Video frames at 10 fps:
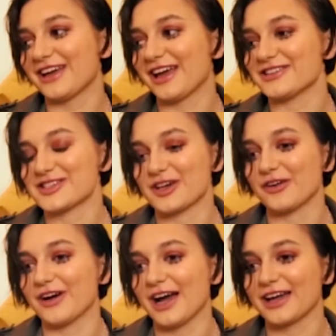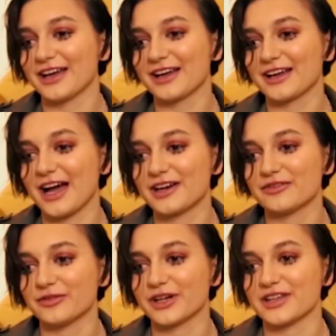and so I kind
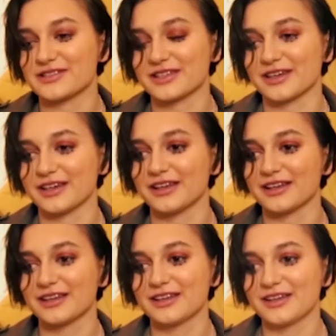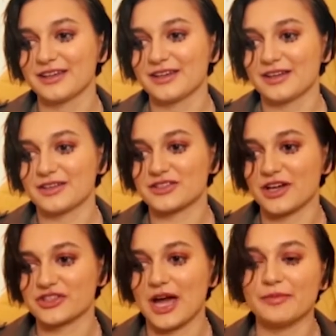of wanted to
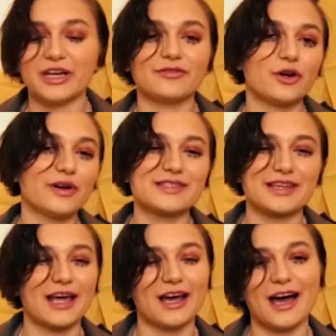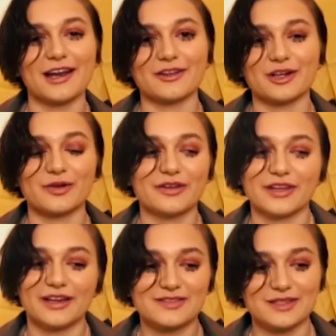touch I mean I've always kind of had a little like